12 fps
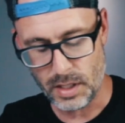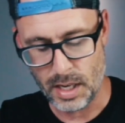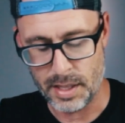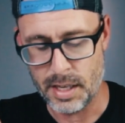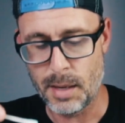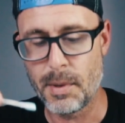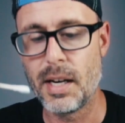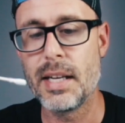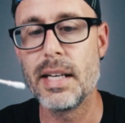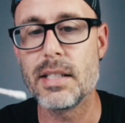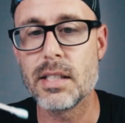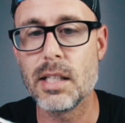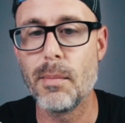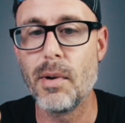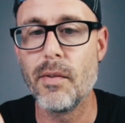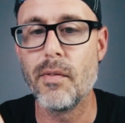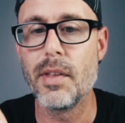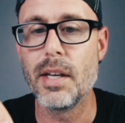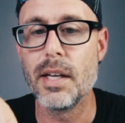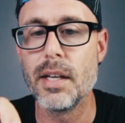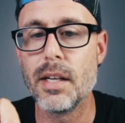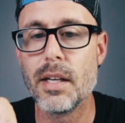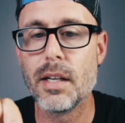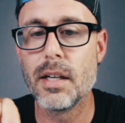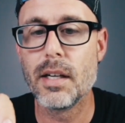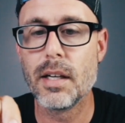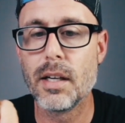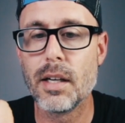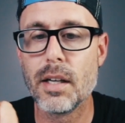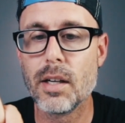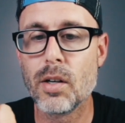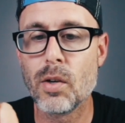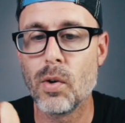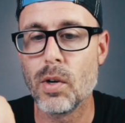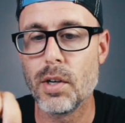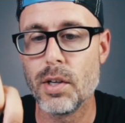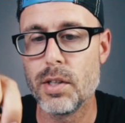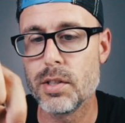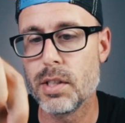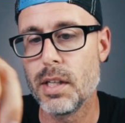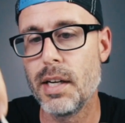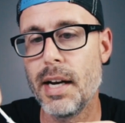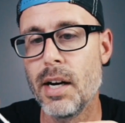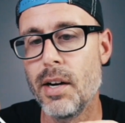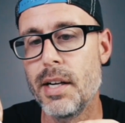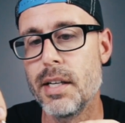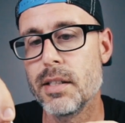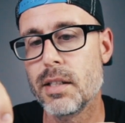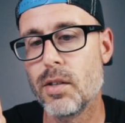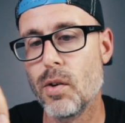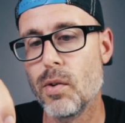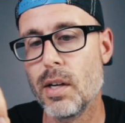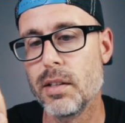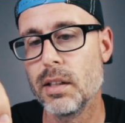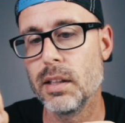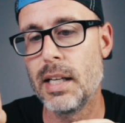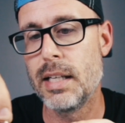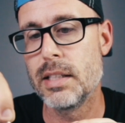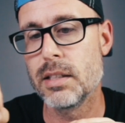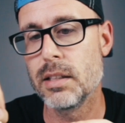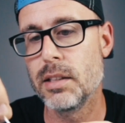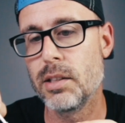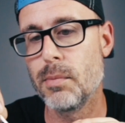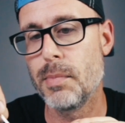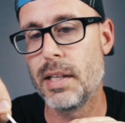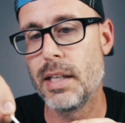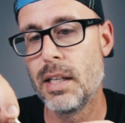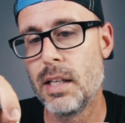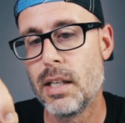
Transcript: and then I'm gonna hit some of the corners and areas, go around the lens a little bit,